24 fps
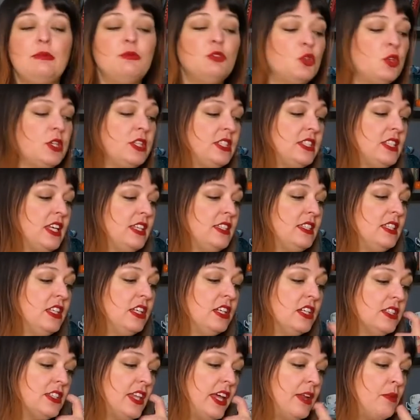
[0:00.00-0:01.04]
Joy says
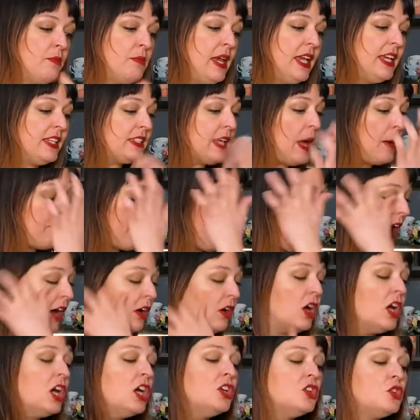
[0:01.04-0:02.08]
here that it makes
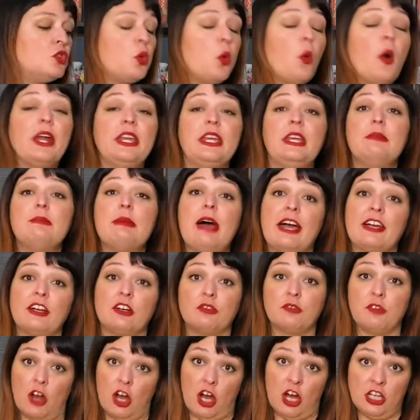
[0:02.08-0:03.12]
about 20
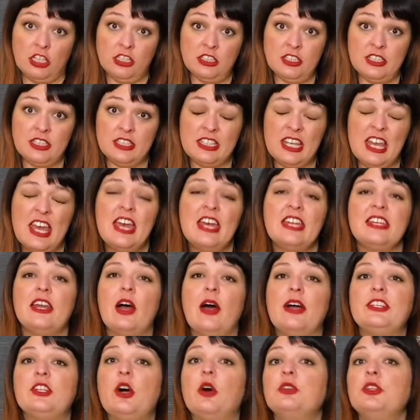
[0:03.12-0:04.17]
macarons. Now,
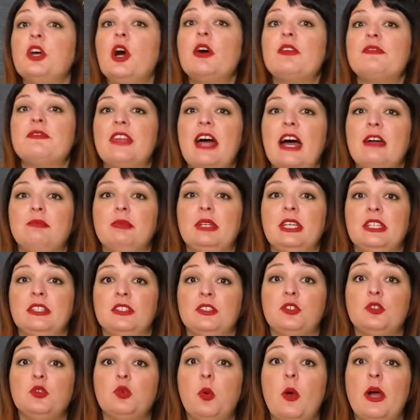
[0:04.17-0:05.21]
I don't know if that
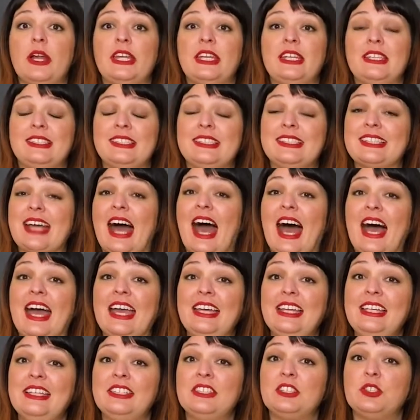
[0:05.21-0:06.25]
means 20
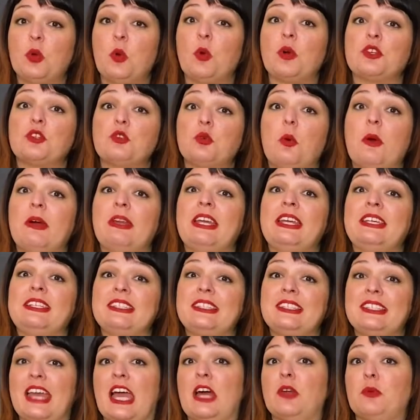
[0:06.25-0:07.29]
sides or 20
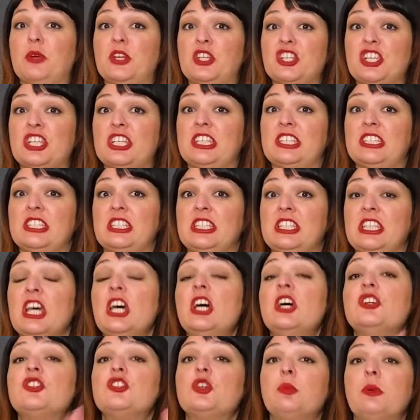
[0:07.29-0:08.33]
sandwiches.
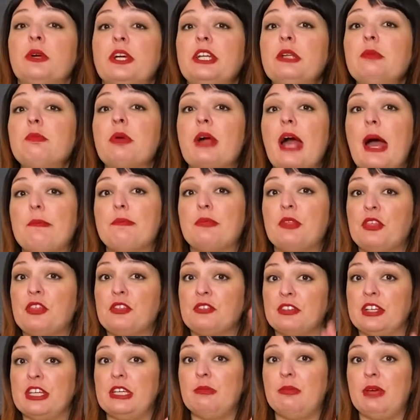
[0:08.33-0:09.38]
So we're gonna prep
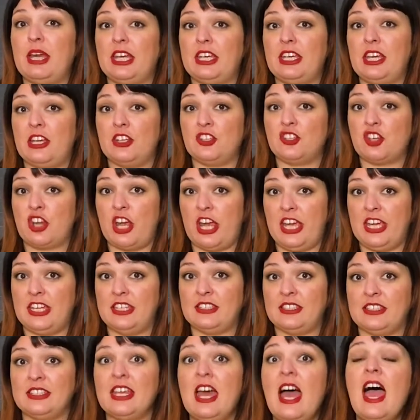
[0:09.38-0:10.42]
3 baking
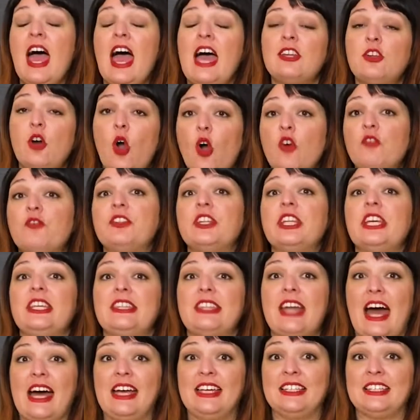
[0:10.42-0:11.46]
trays, and hopefully
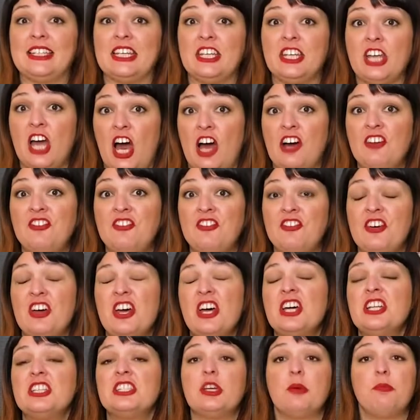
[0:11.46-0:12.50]
that is enough
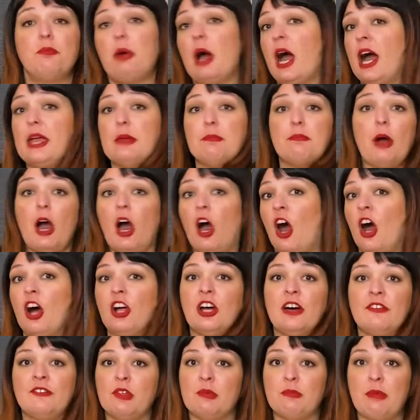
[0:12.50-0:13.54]
to pipe all
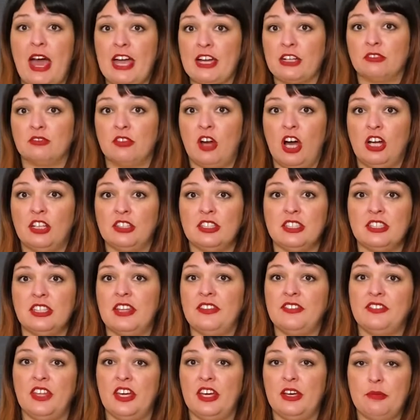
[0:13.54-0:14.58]
of the macarons
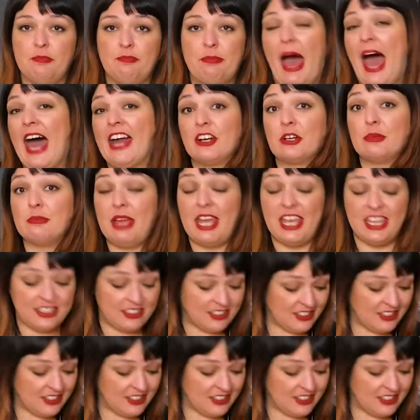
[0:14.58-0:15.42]
that the batter makes.